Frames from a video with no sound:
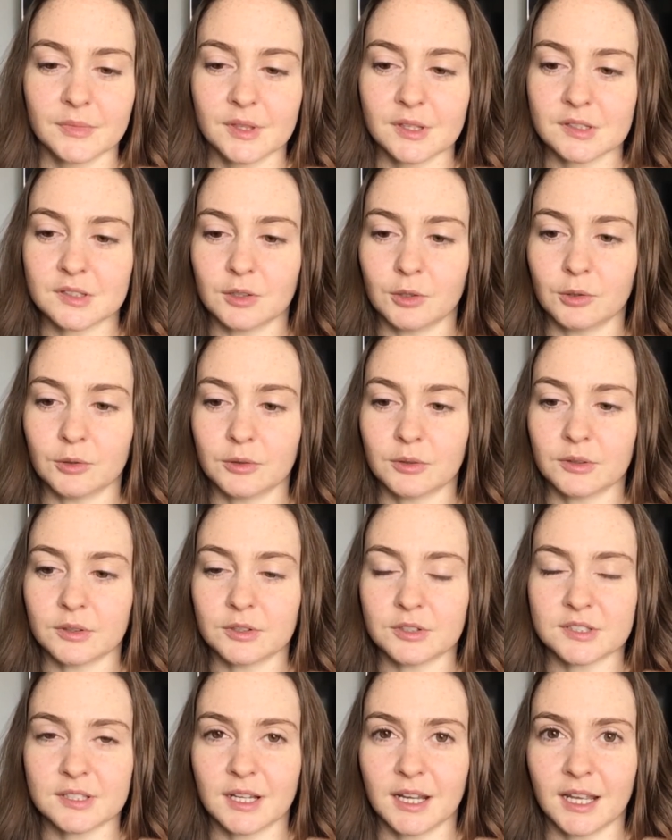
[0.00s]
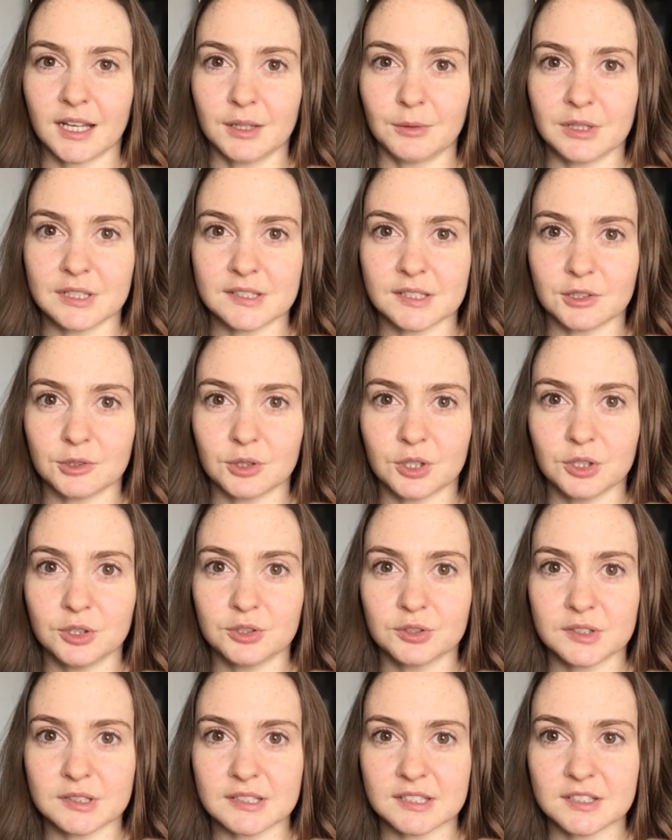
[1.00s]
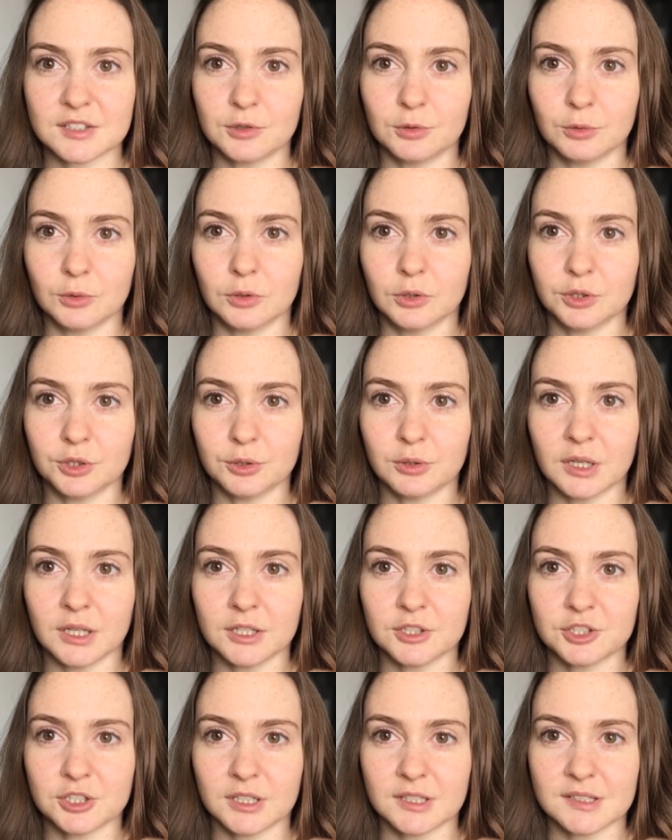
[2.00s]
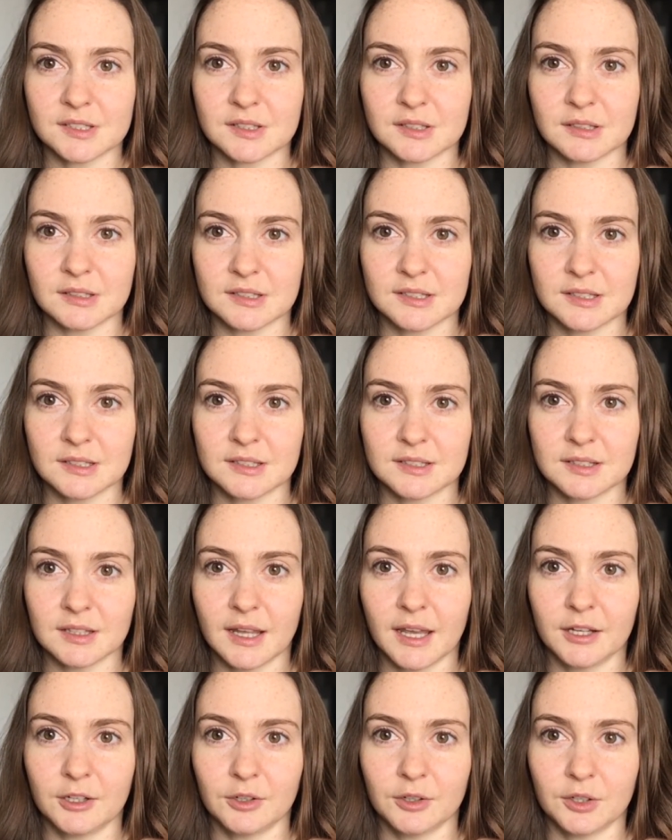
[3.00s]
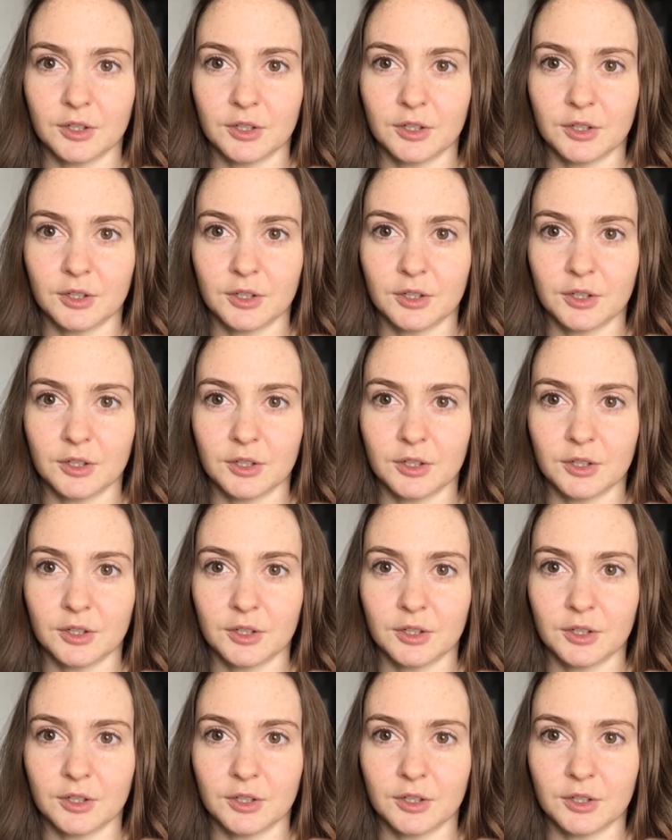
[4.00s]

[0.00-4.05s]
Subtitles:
So there's handy ways that you can use this tool. You can adjust this slider